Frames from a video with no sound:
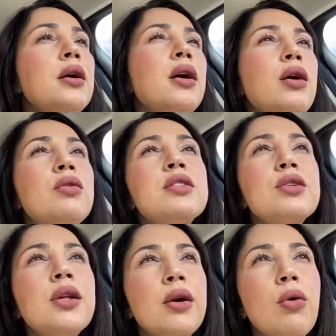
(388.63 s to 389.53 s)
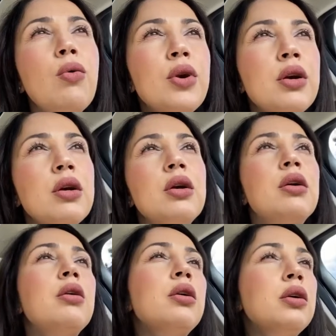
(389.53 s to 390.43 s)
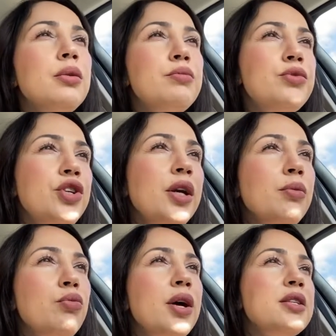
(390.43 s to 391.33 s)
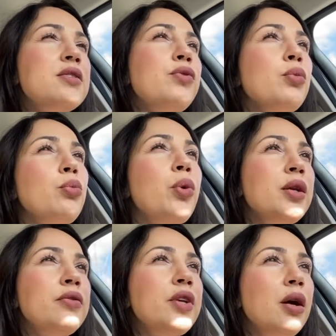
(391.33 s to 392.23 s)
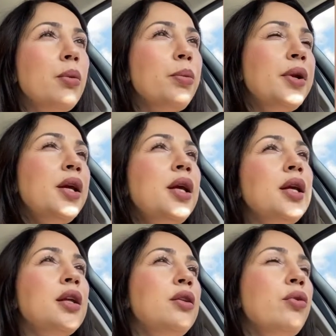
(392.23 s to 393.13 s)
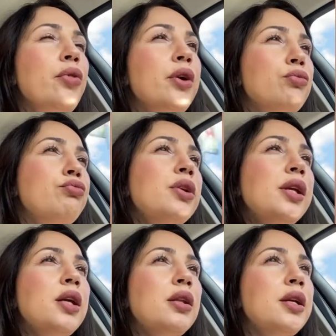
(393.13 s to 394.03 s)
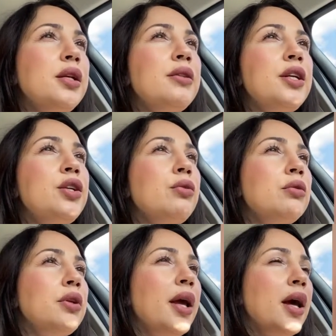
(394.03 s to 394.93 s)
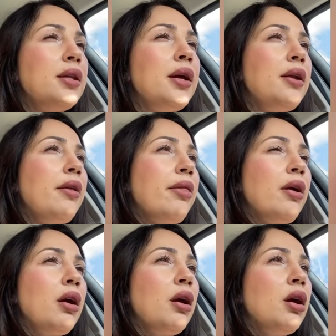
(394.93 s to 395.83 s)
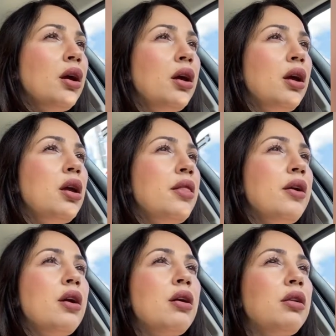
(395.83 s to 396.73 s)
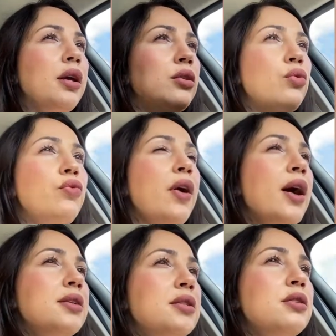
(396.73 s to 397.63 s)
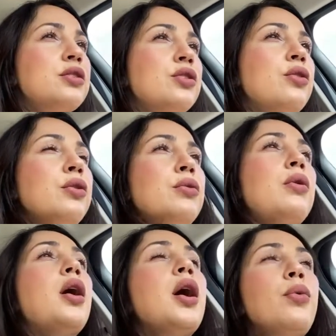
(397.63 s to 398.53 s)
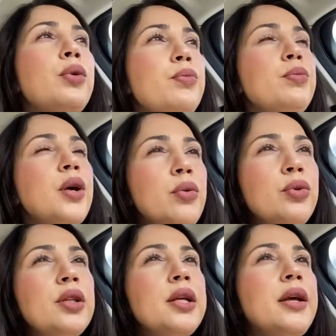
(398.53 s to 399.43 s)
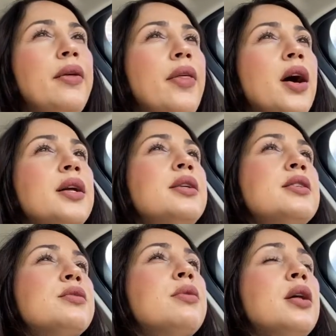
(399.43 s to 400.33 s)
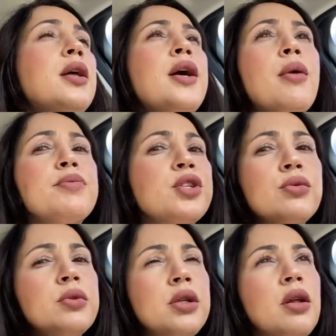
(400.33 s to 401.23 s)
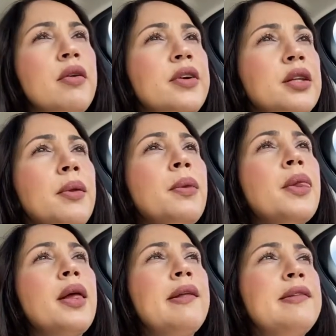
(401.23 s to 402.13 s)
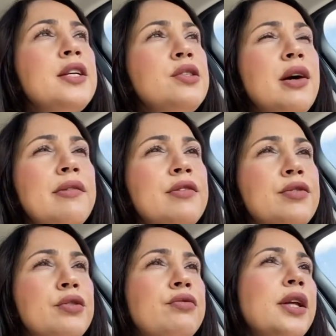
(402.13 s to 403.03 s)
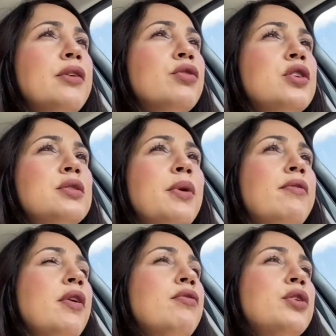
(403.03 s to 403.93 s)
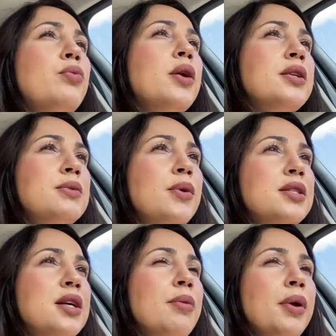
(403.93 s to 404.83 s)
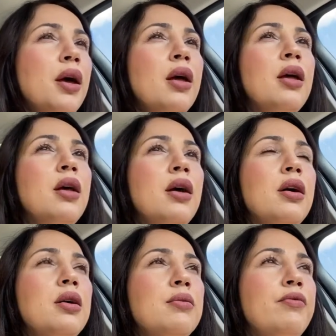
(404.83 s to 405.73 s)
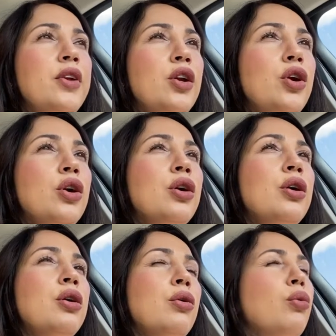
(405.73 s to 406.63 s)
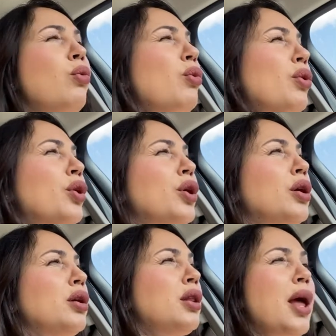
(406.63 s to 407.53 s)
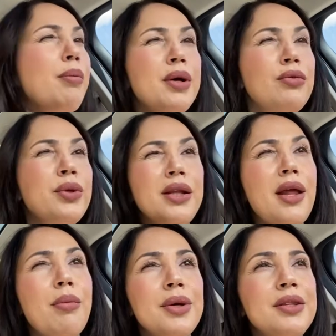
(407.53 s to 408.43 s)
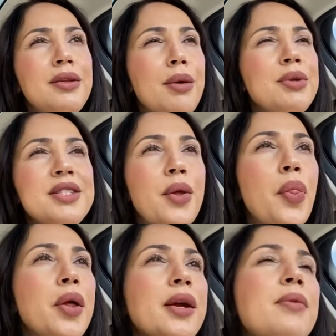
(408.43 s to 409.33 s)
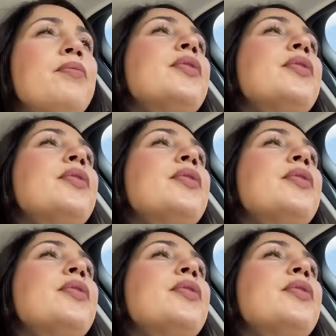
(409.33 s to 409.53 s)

I also like order chicken breast from one of the company, and I know they are really clean. They don't add anything in there, like no fats. So I will link that as well. I absolutely love it, and they do have different flavors. My favorite one is balsamic vinegar or lemon something.